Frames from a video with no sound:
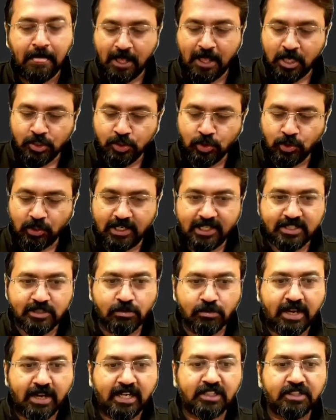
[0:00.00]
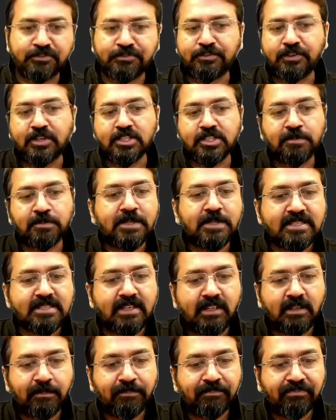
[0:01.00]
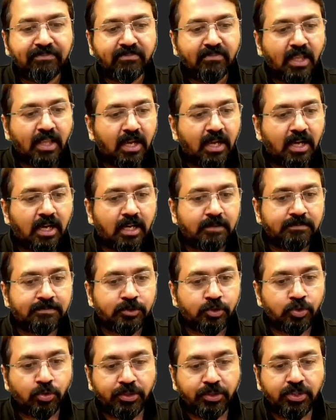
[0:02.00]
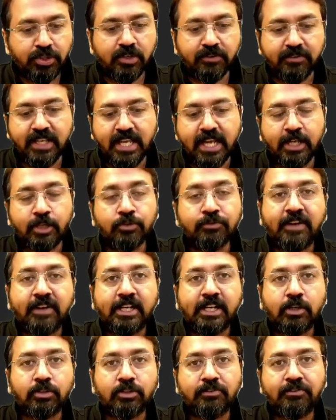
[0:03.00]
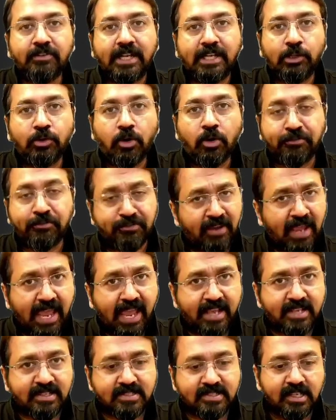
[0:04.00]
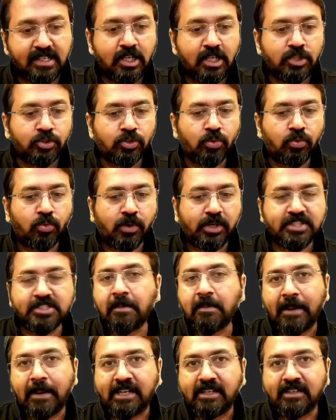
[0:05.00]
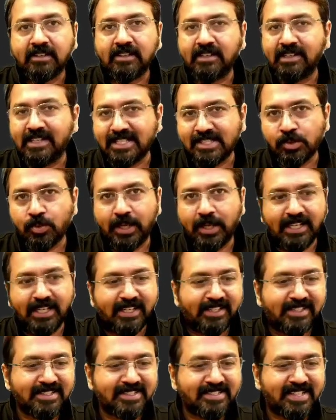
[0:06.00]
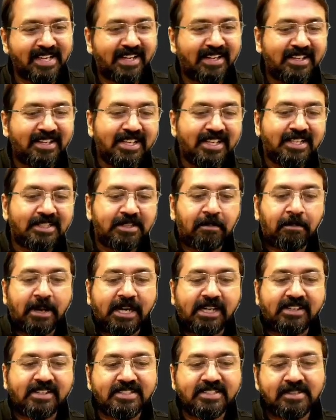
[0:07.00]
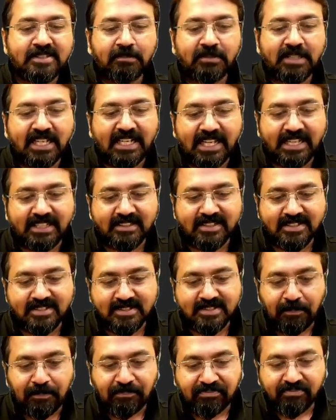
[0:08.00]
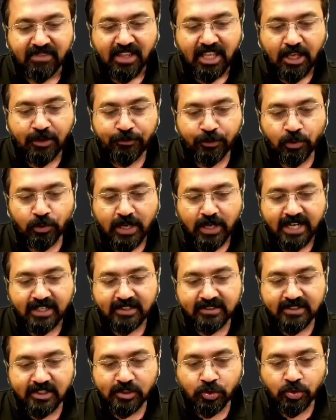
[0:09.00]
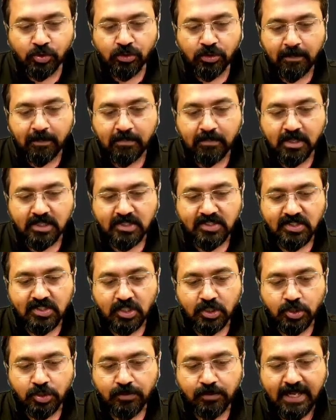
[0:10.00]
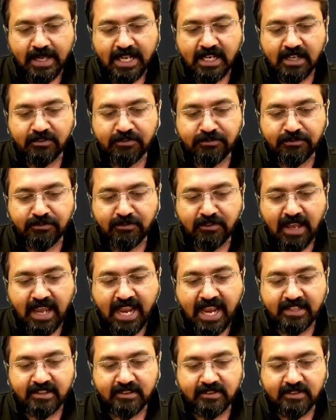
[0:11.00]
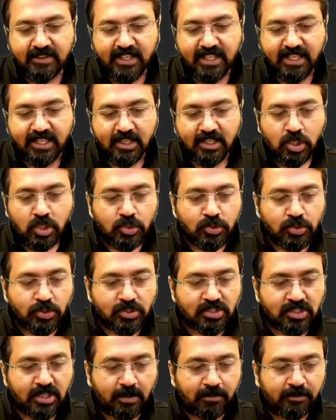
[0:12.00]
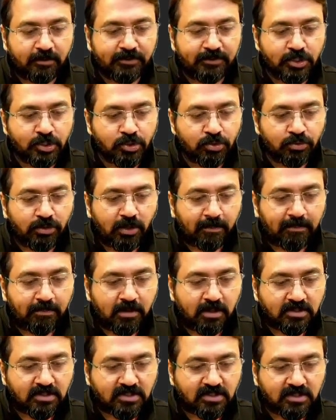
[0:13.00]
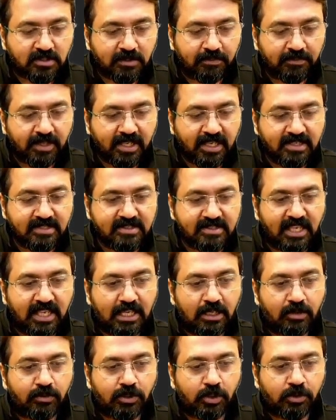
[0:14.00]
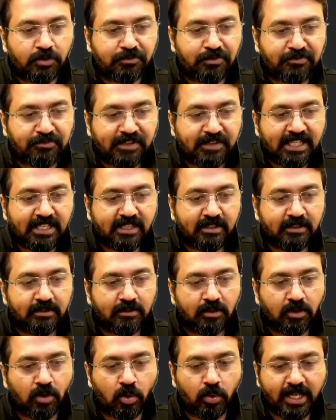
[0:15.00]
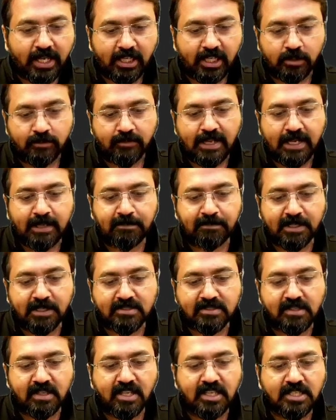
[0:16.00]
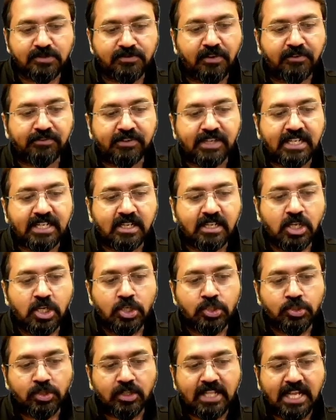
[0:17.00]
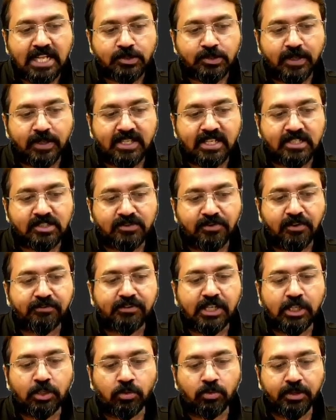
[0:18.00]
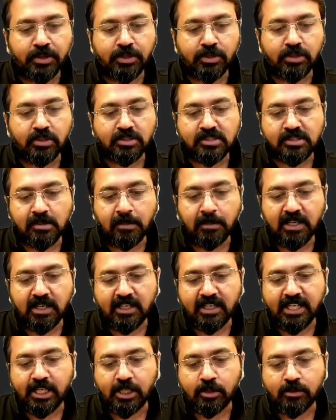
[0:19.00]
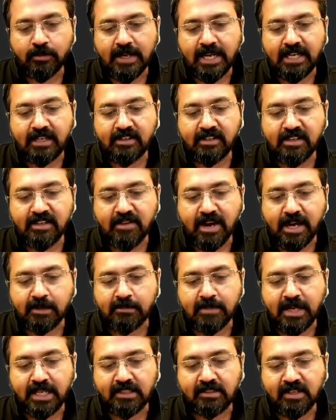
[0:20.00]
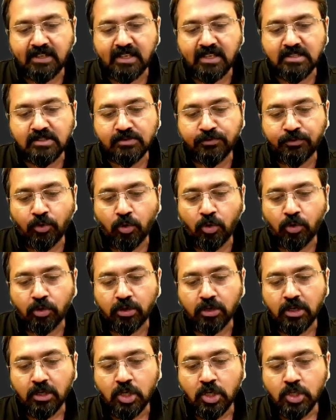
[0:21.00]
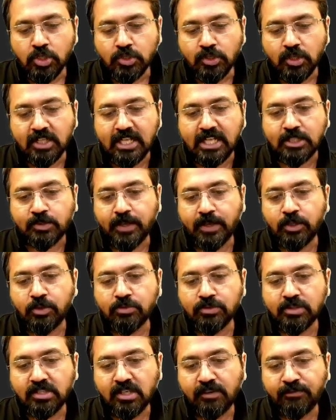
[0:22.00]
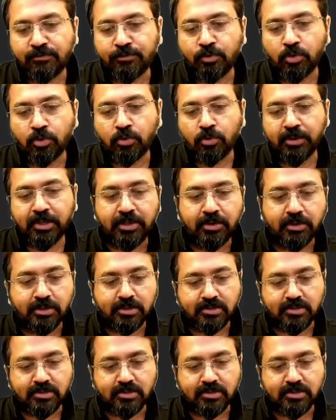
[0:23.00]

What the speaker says: So let's look at the first puzzle. So here we had to find out the value of x. So what is the pattern? Let's quickly understand. The pattern is something like this. If you look at these two numbers 12 and 3, so sum of these two numbers is equal to 15. Okay, 12 plus 3 is 15, so that's why there is 15 over here. Similarly, 12 divided by 3 is 4, so that's why you see 4 over here.